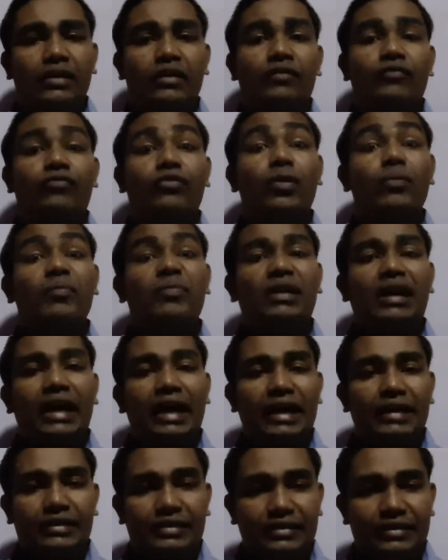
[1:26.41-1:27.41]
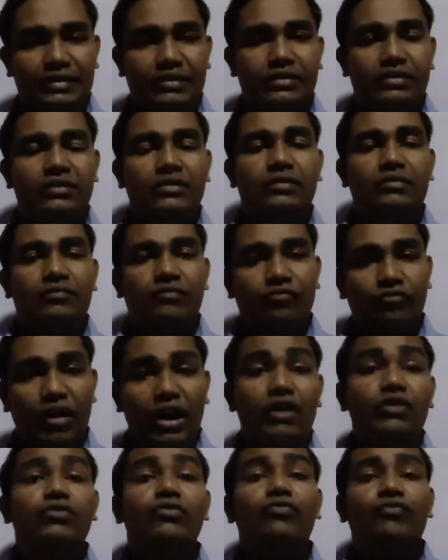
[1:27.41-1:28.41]
from grade
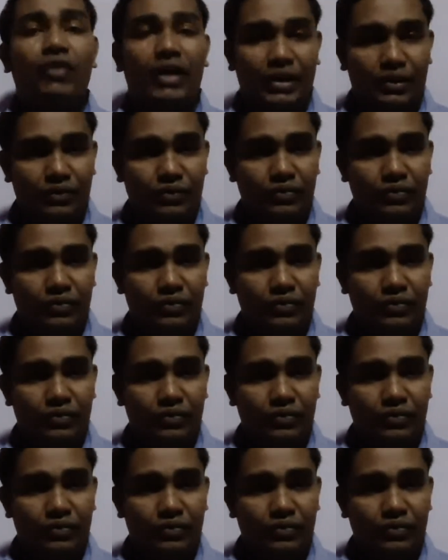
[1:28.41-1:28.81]
1 to 5.